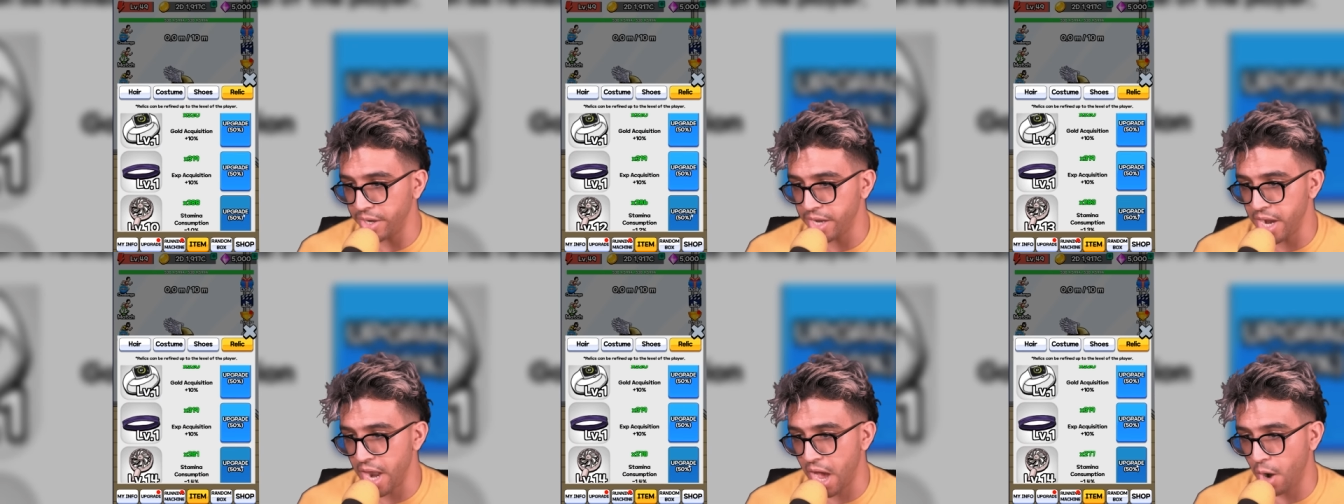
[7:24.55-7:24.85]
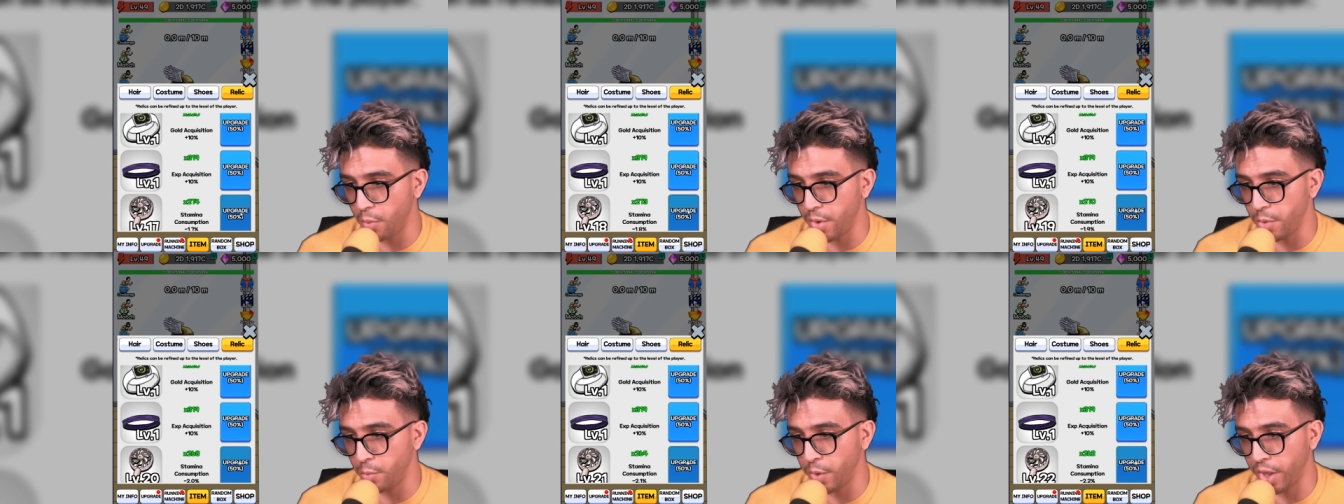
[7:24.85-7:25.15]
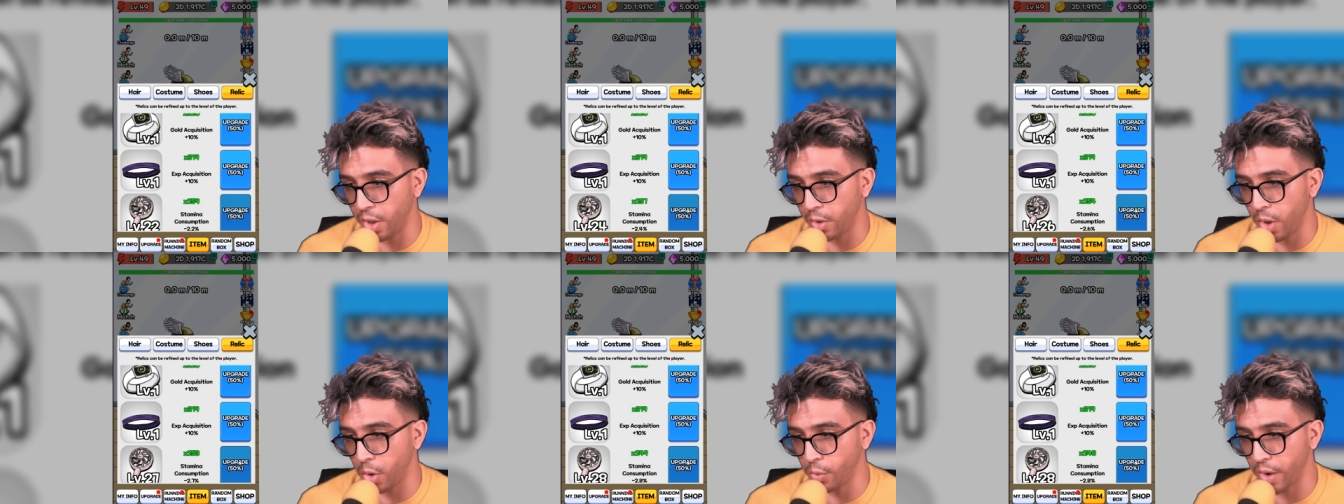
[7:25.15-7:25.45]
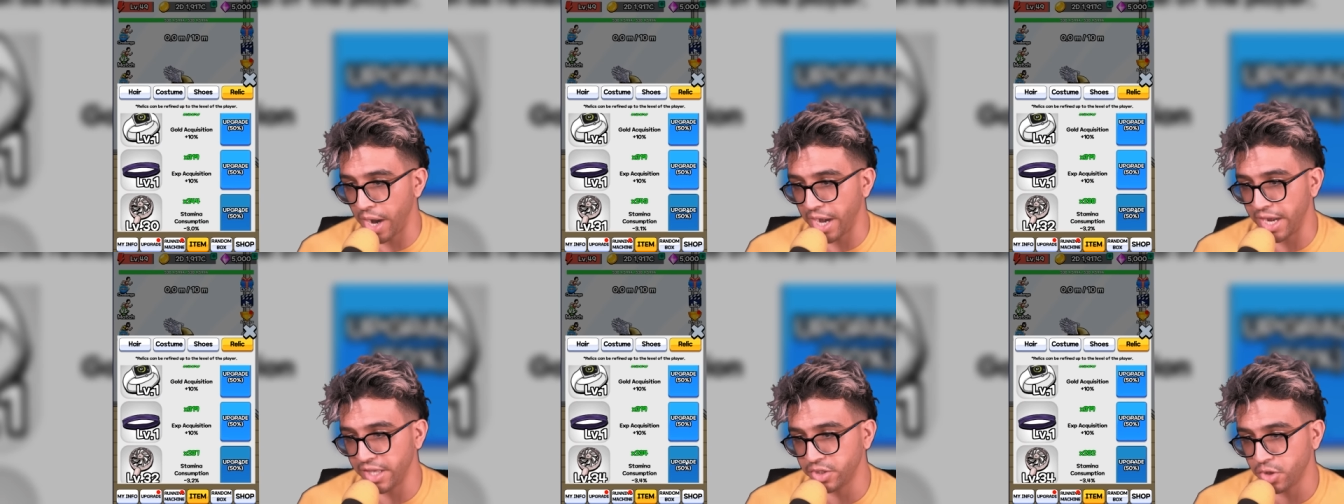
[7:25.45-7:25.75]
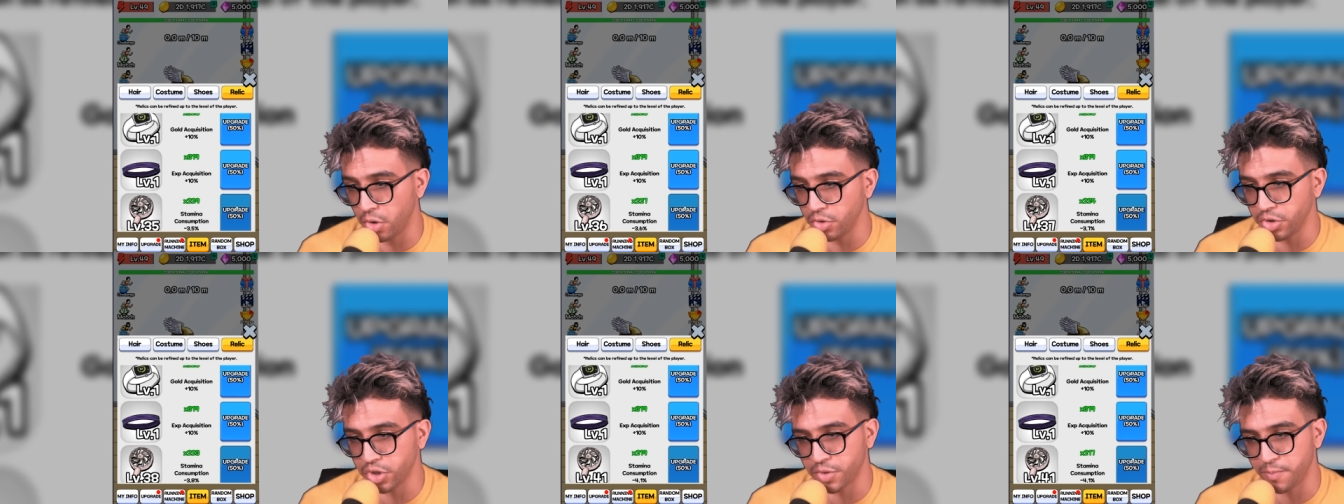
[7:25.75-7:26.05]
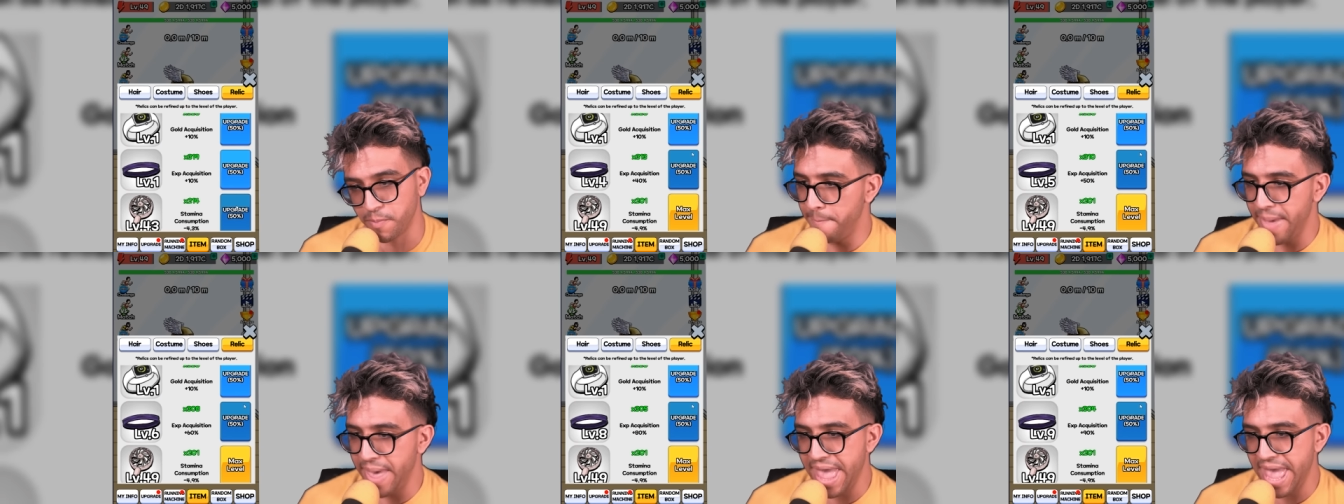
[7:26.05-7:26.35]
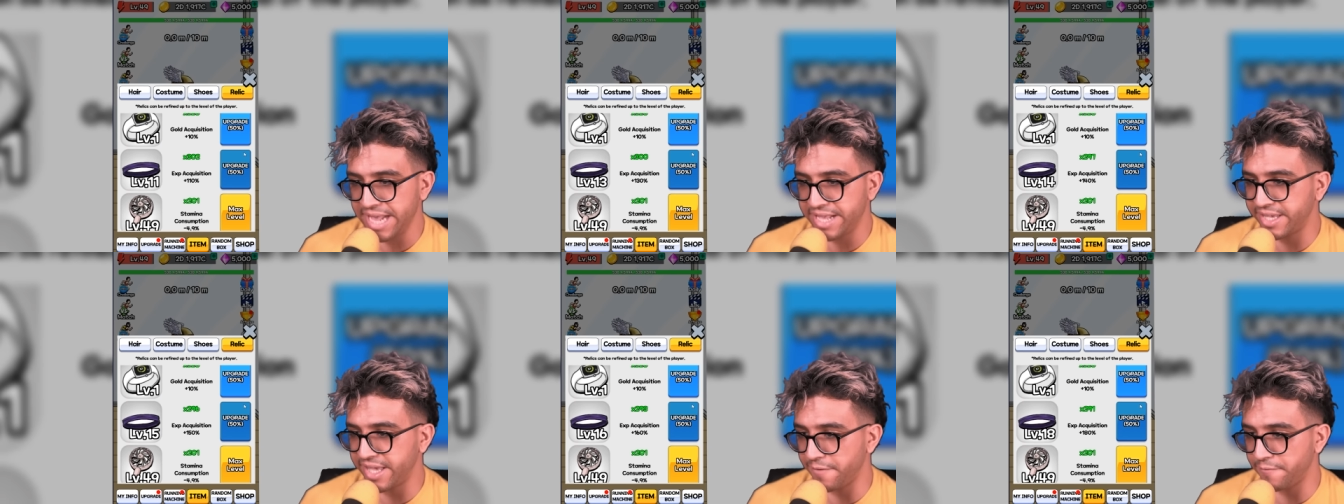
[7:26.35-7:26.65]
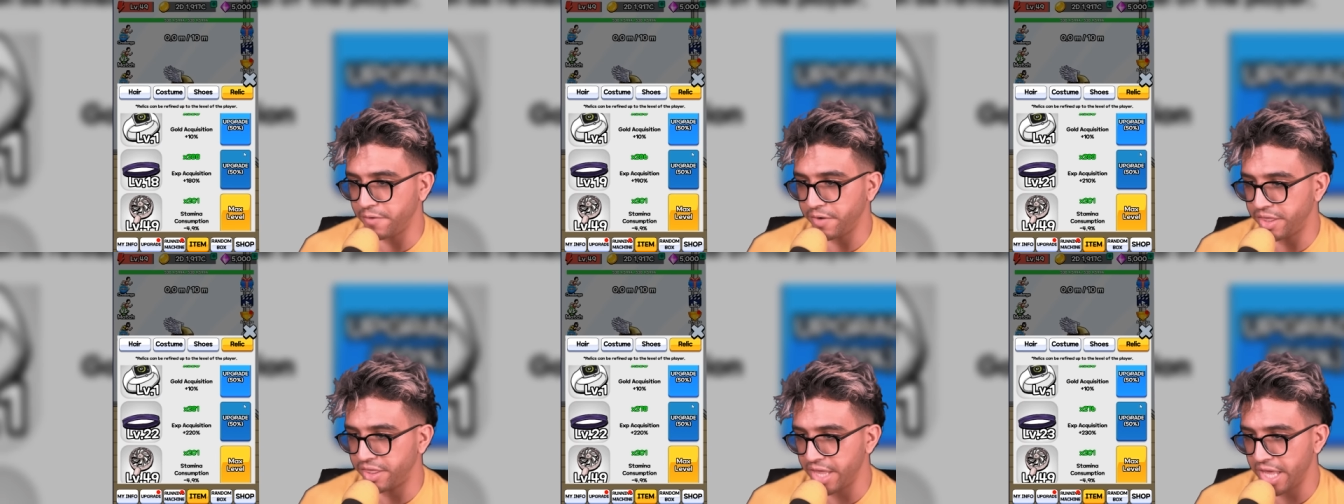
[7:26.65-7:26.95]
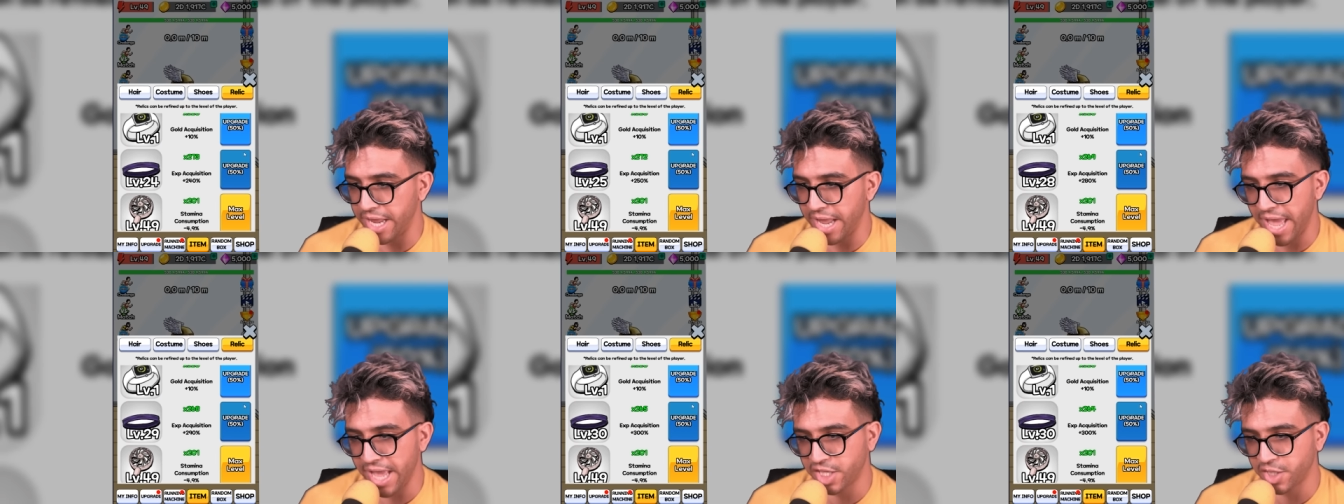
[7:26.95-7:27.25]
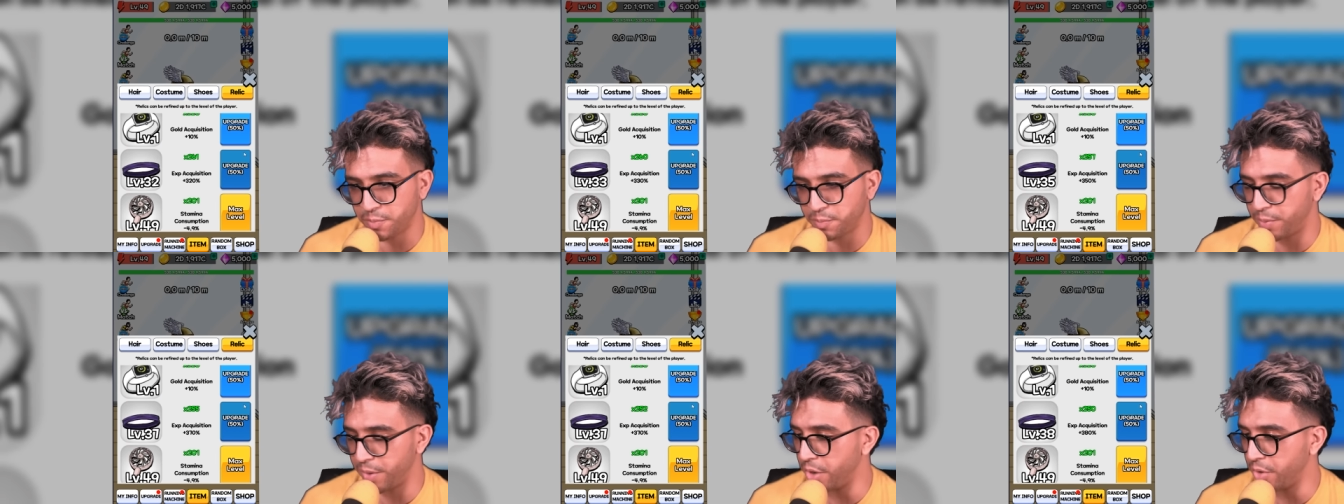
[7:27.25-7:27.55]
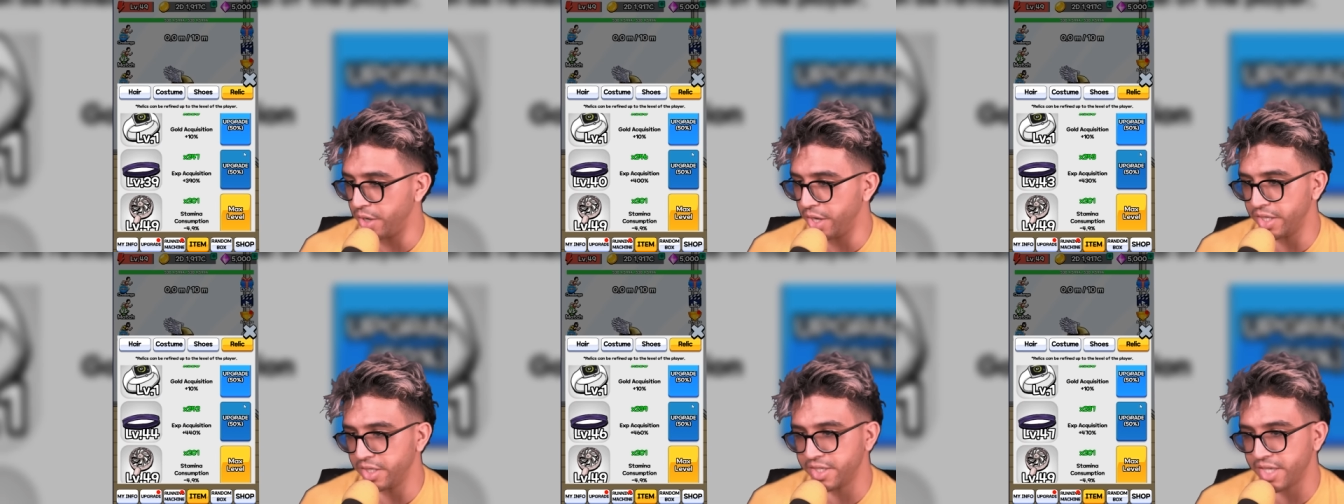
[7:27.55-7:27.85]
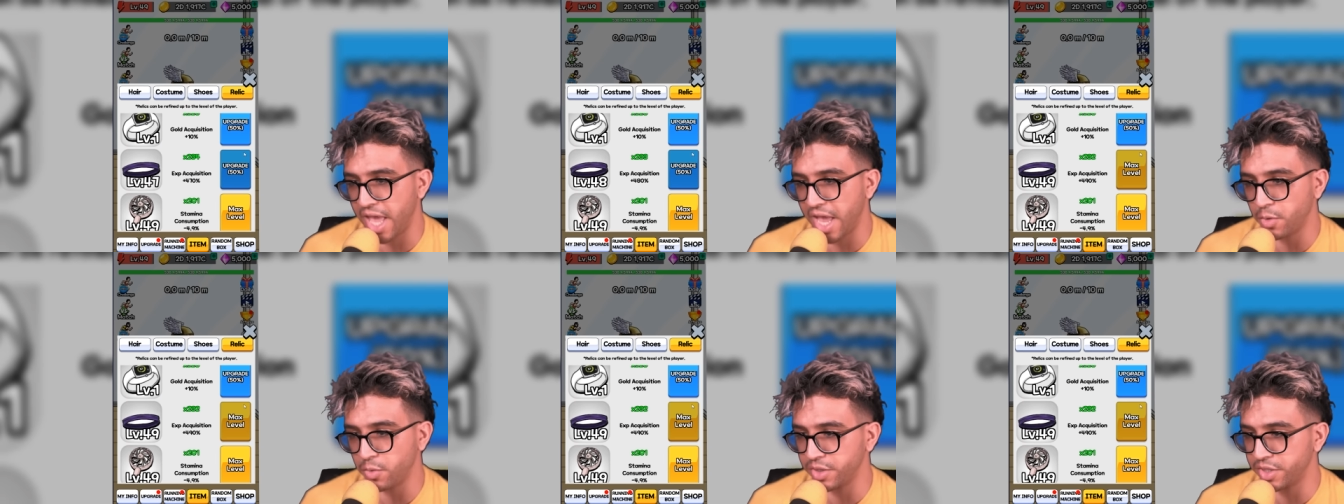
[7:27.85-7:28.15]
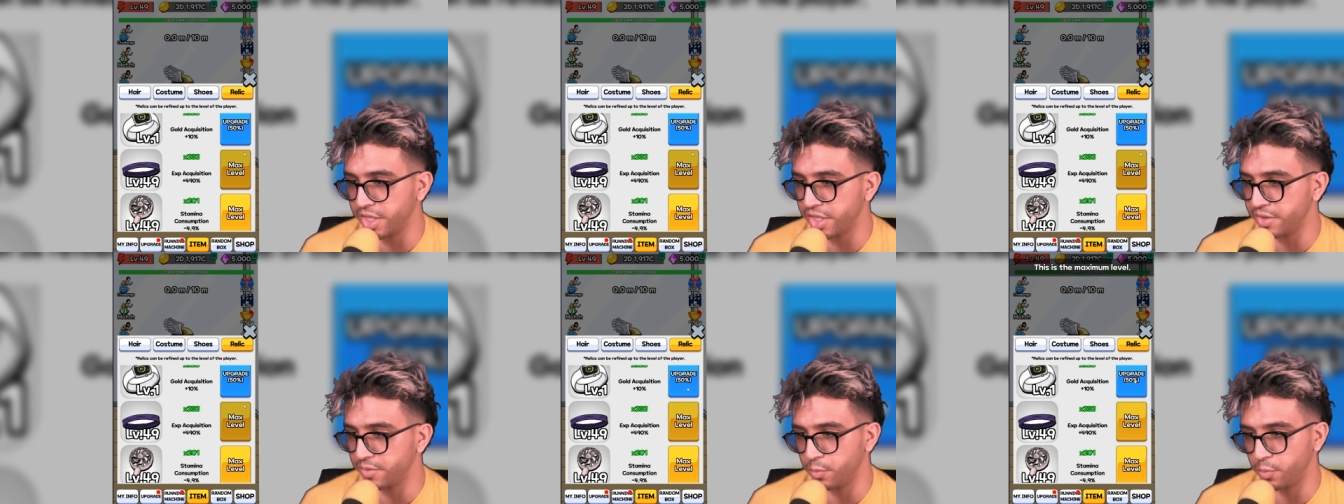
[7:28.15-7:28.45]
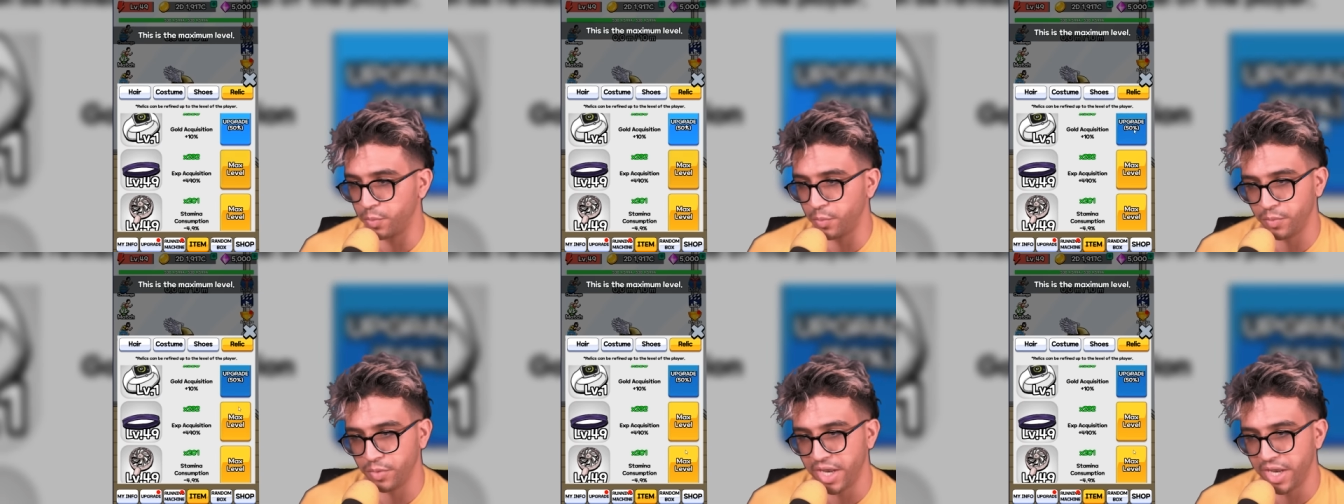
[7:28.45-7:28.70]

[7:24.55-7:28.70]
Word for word: But now we will. All right, let's go and just max everything. Experience acquisition.